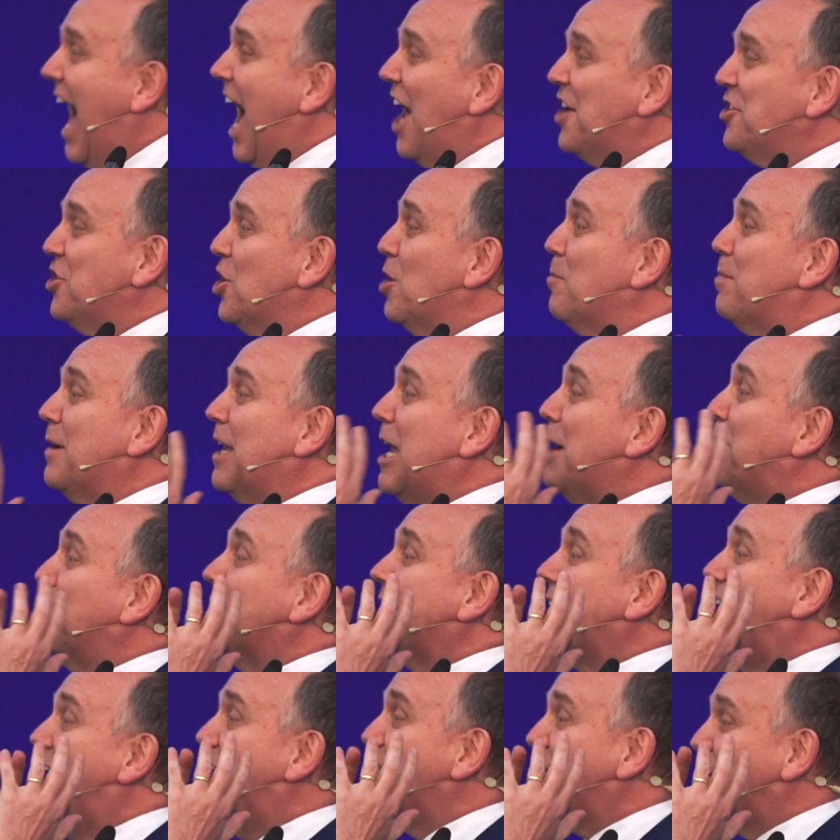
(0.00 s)
and you'll be able
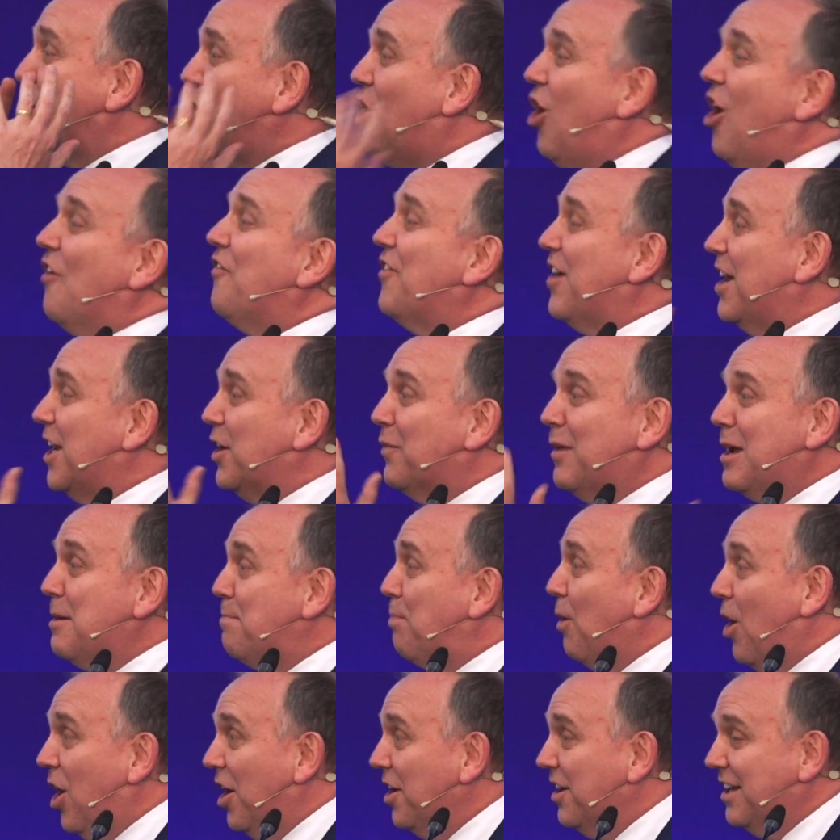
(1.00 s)
to have a coffee and a wee
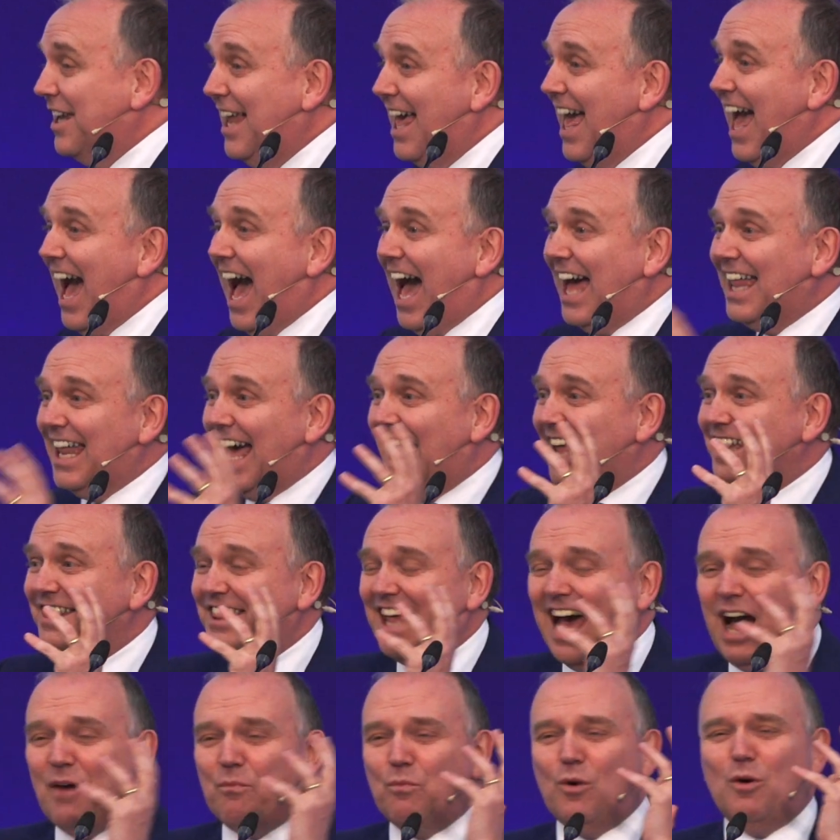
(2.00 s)
bun, and, and
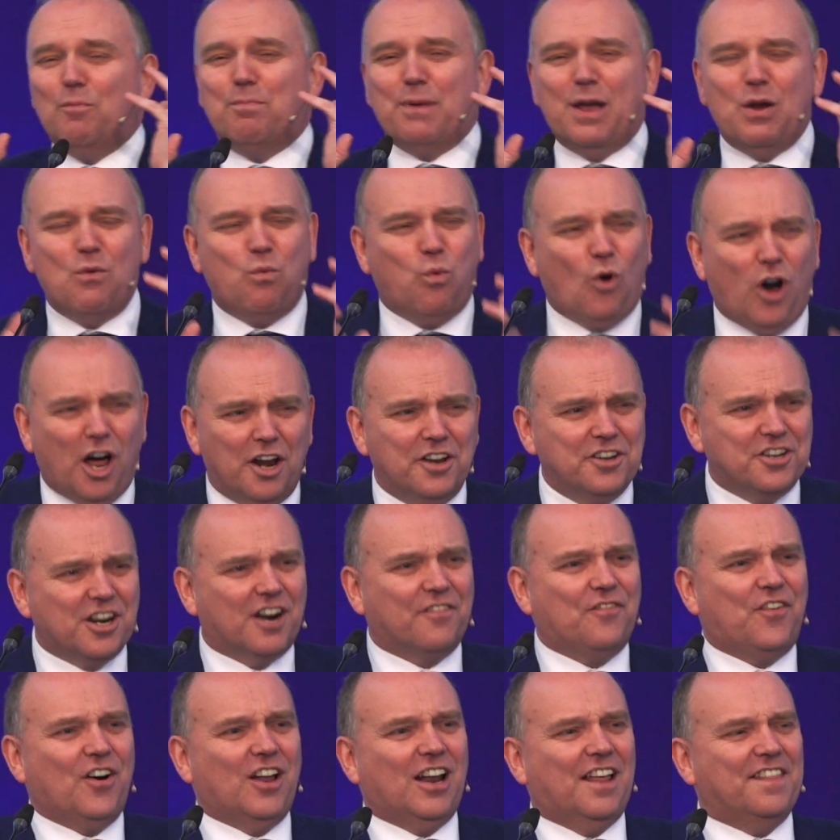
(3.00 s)
that will be
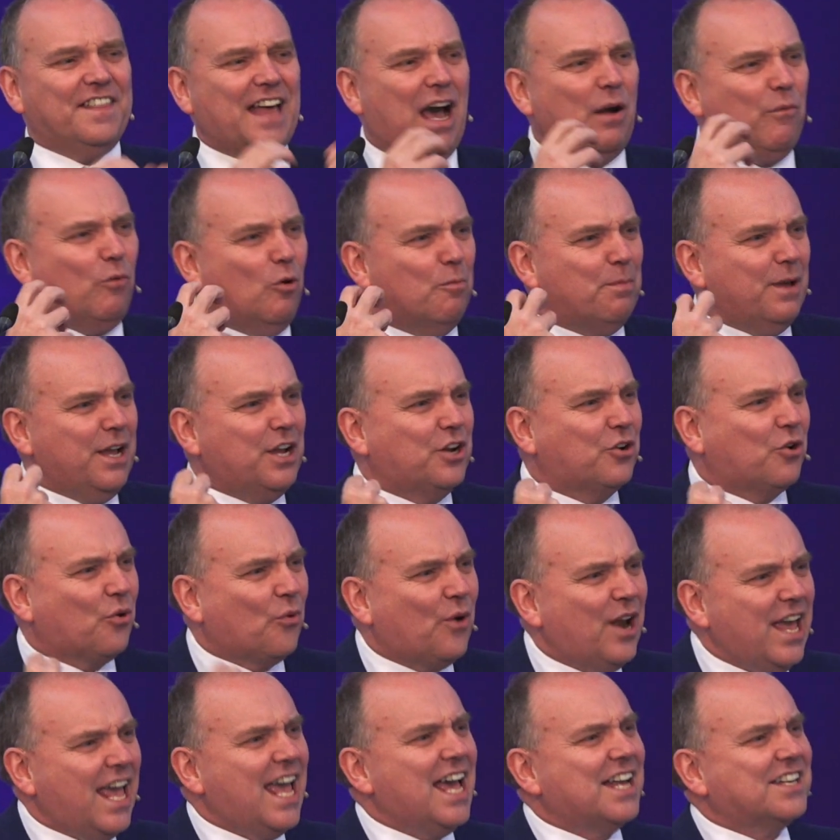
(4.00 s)
wonderful, and that will be
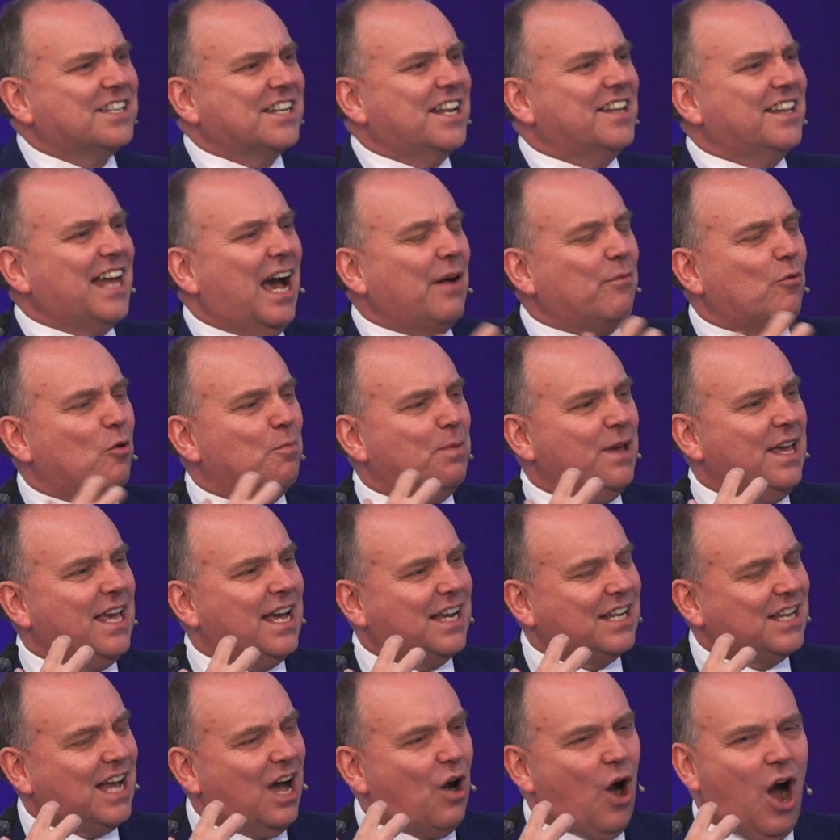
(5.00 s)
great, and that will be
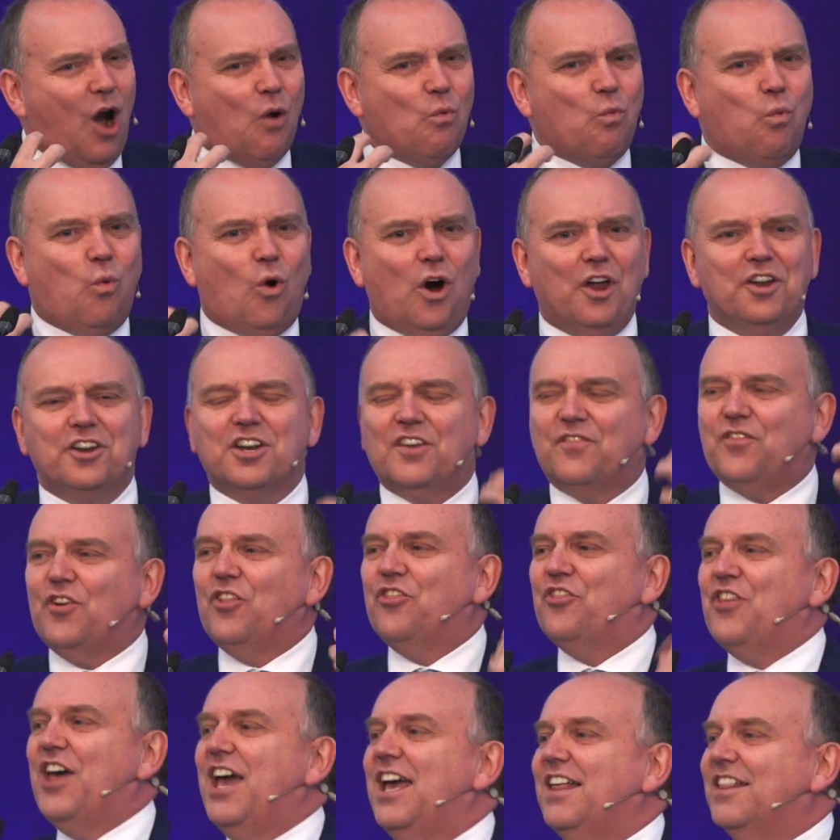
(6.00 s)
a, a wonderful
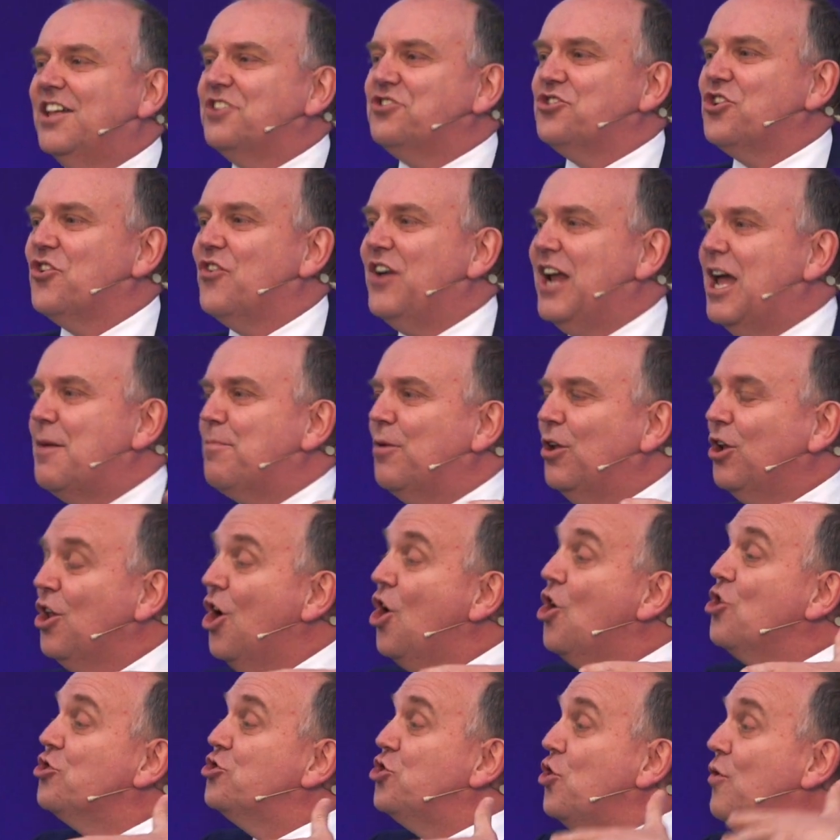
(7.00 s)
thing that you're able
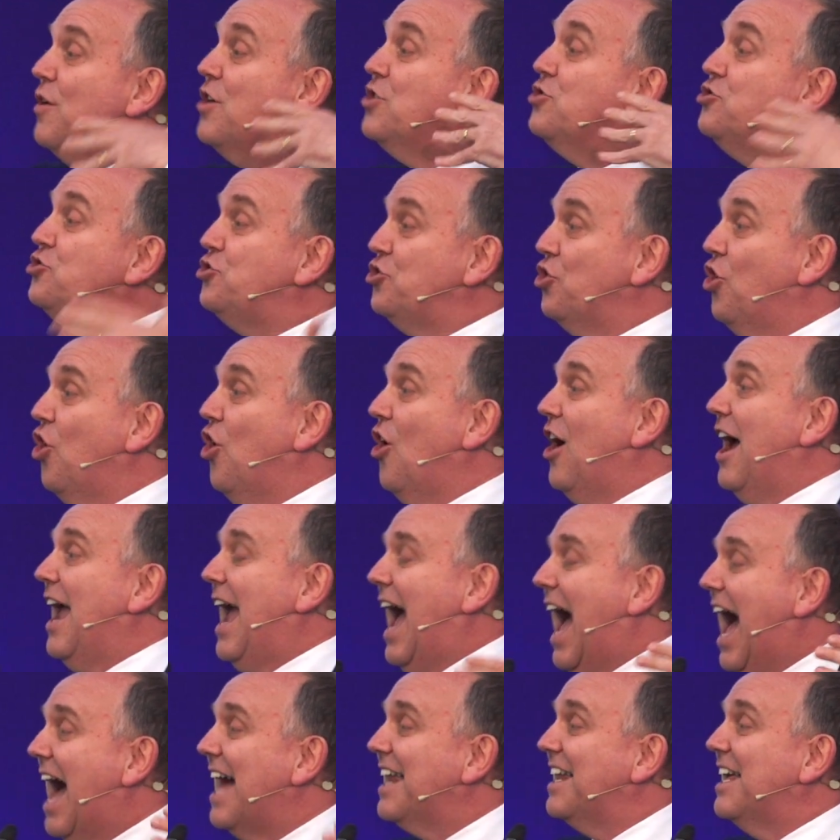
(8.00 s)
to enjoy.
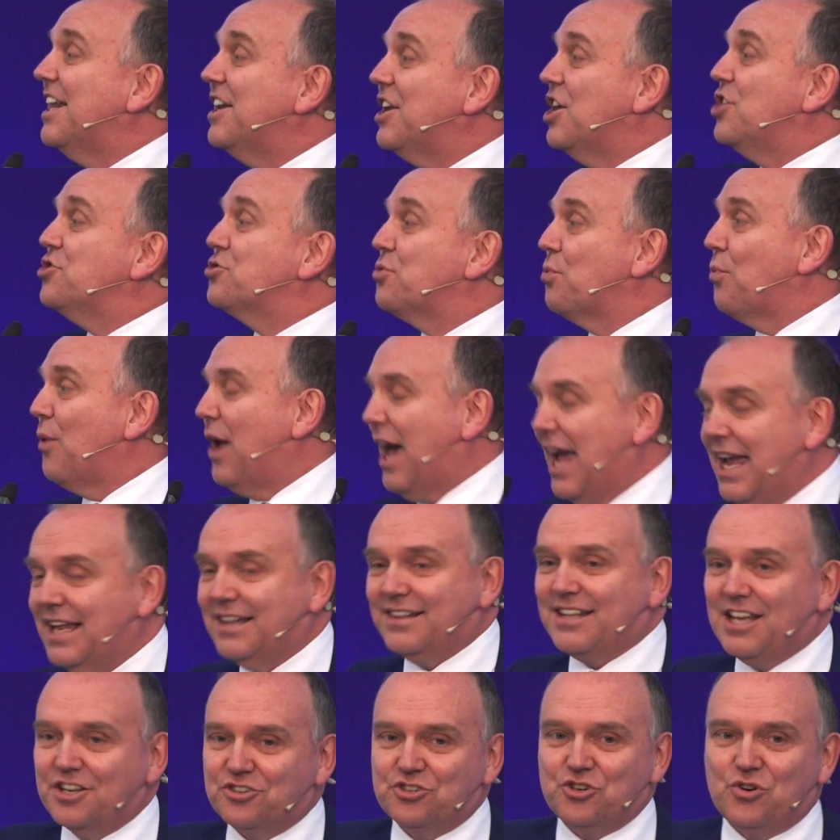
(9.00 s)
And it is right
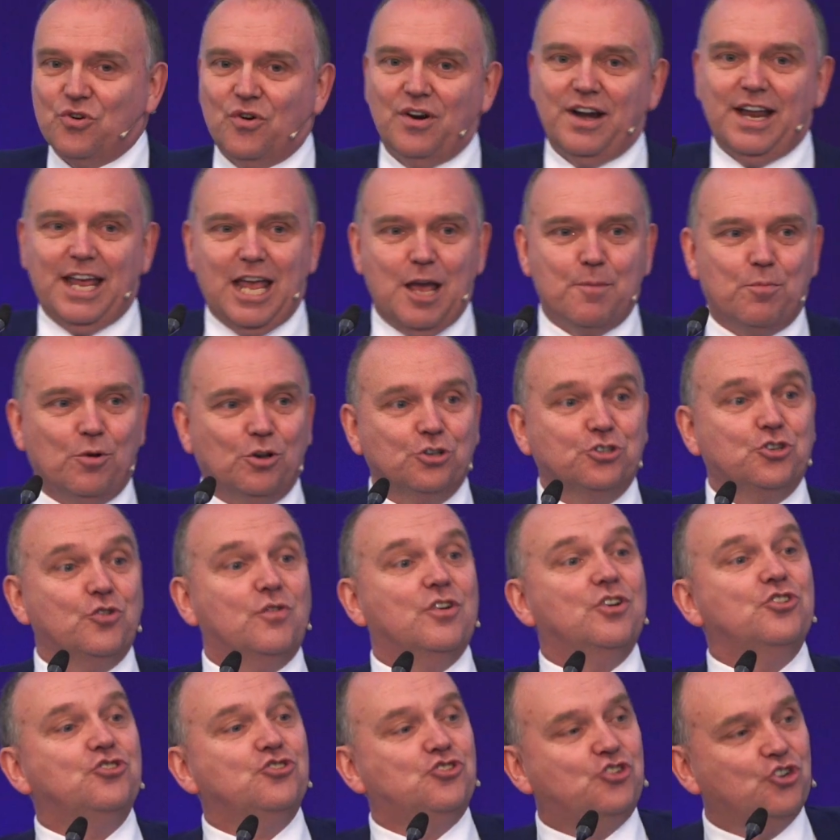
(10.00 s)
that you are able to
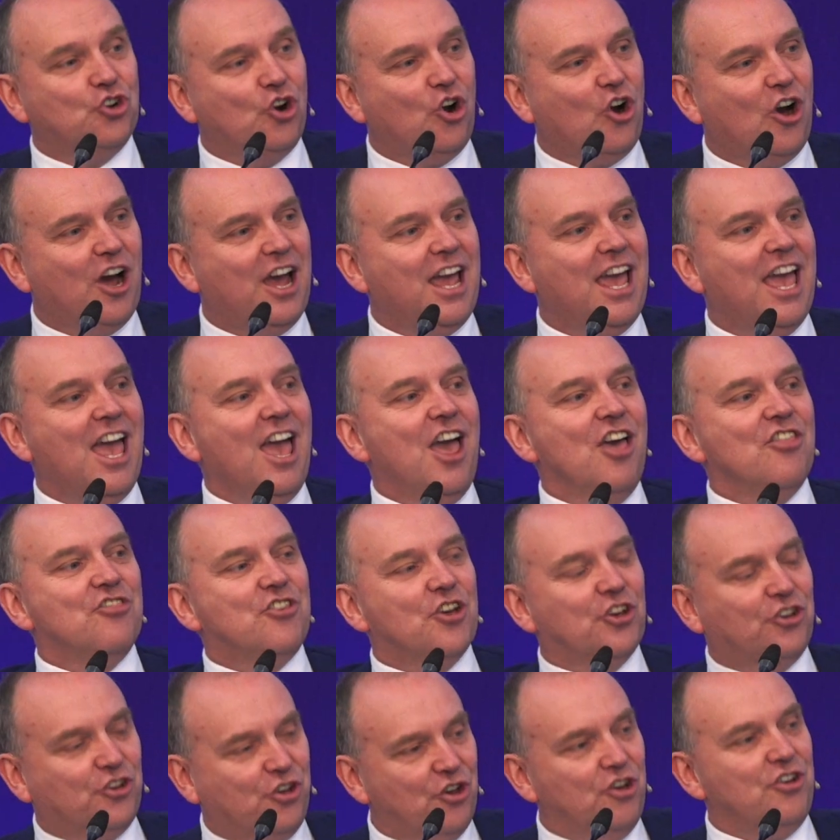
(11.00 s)
enjoy
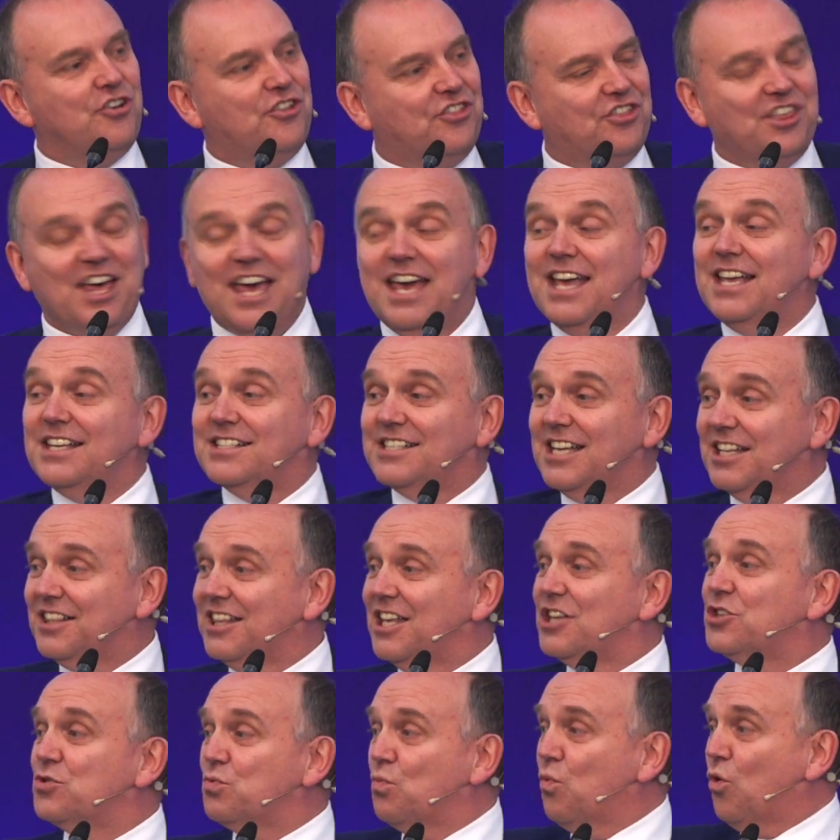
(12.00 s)
the good things that
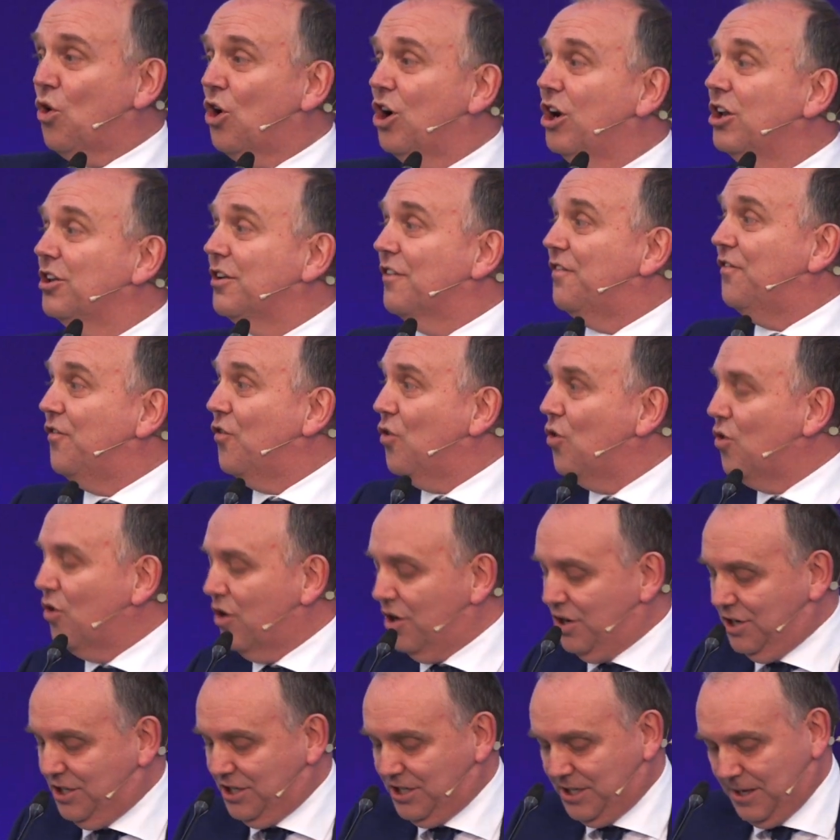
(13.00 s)
this world
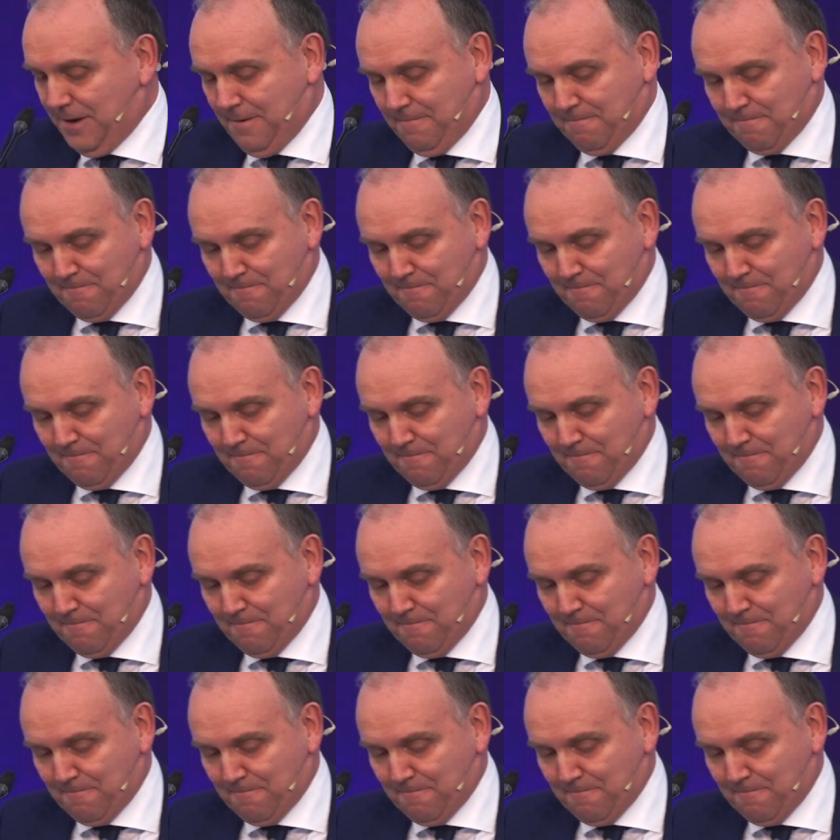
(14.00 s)
affords.